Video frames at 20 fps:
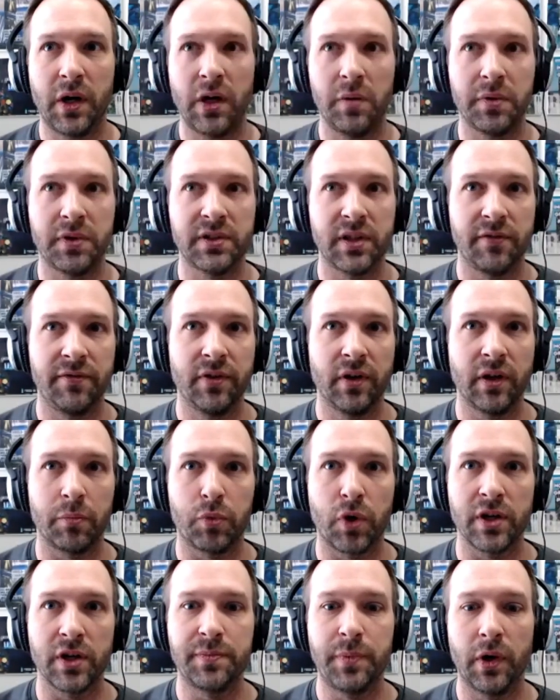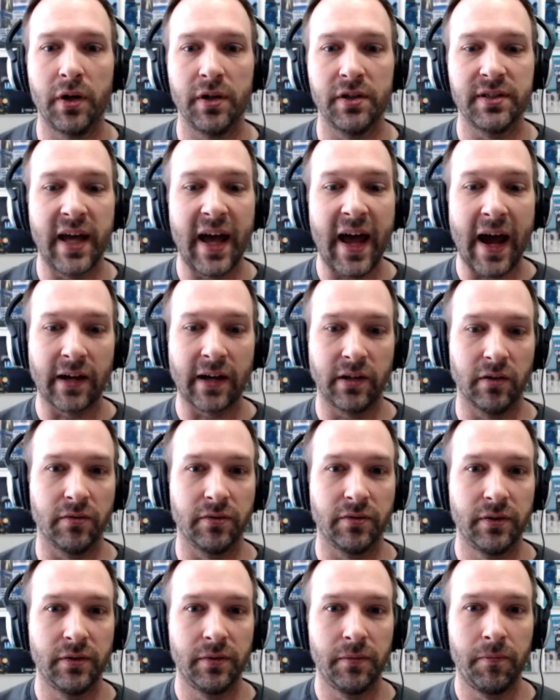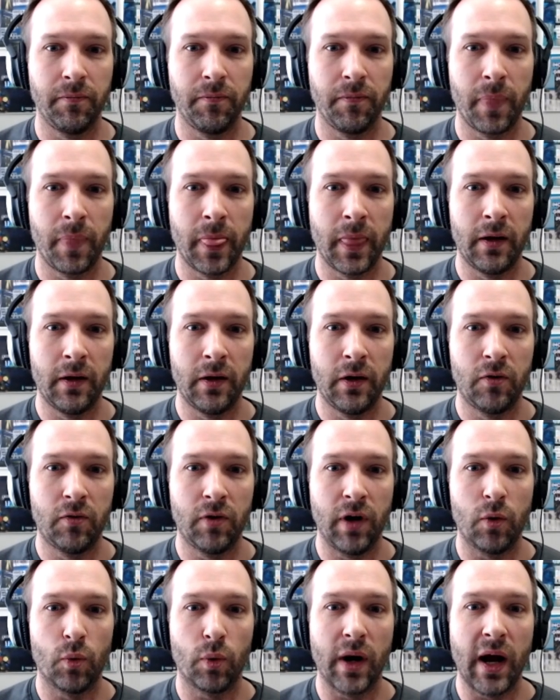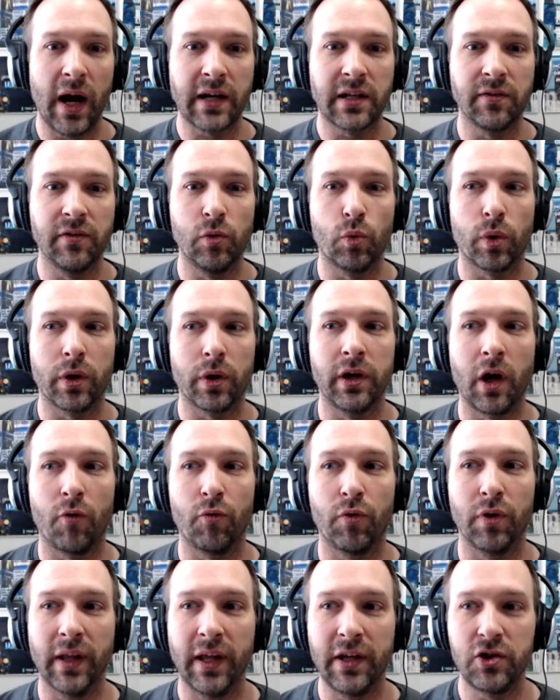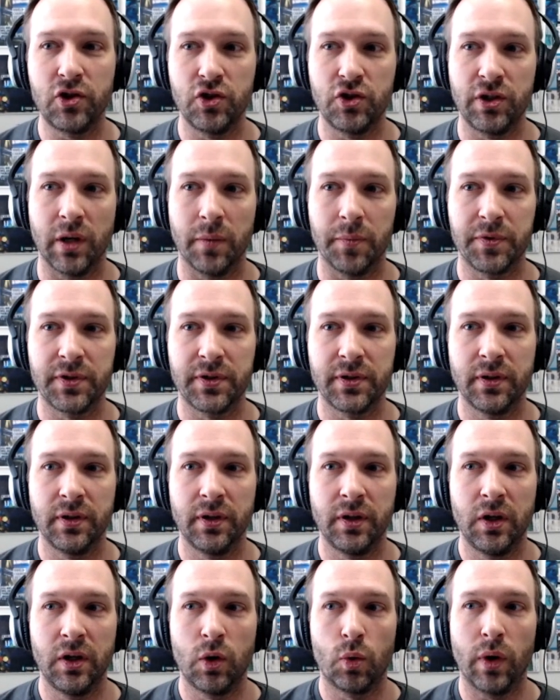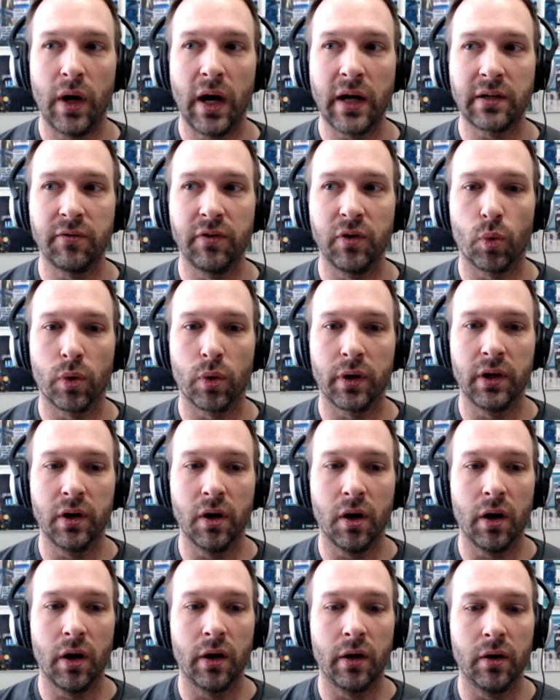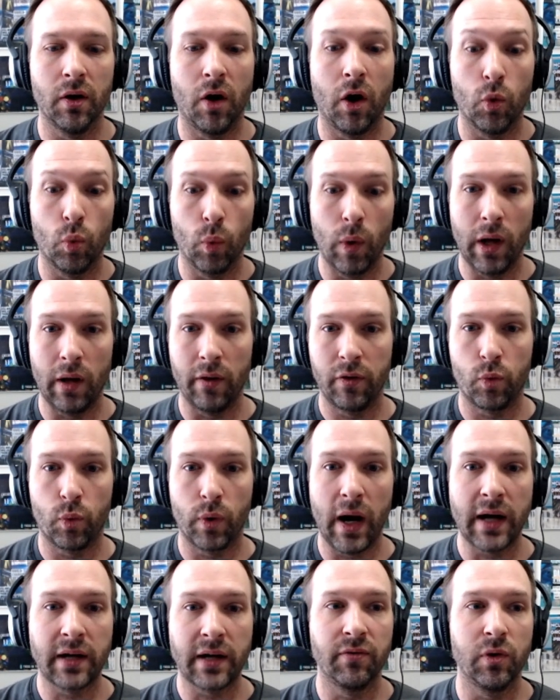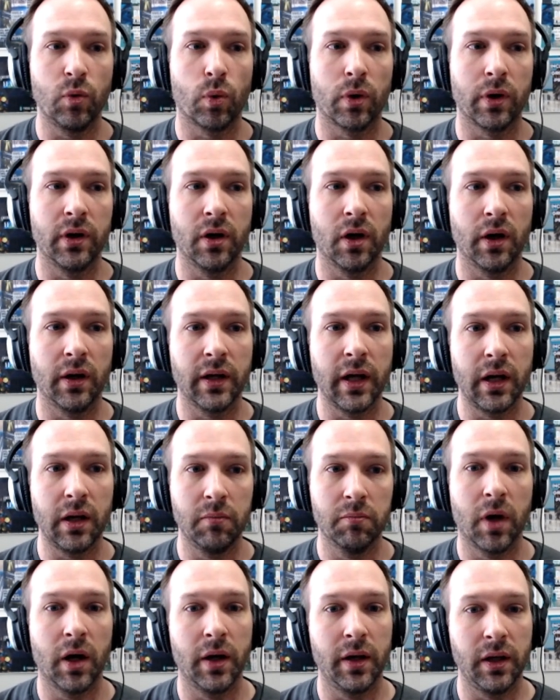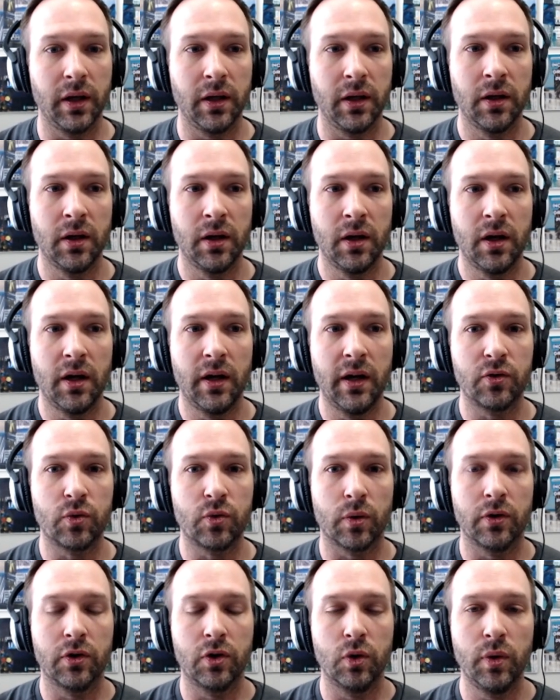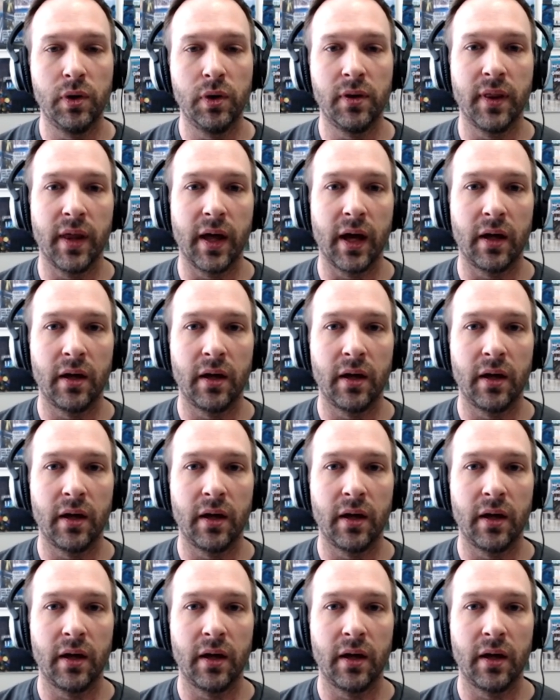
because I feel like prosperity is active, mm. right? We're actively working on relationships, we're actively working on our wealth, we're actively working on getting money, and as we're doing that,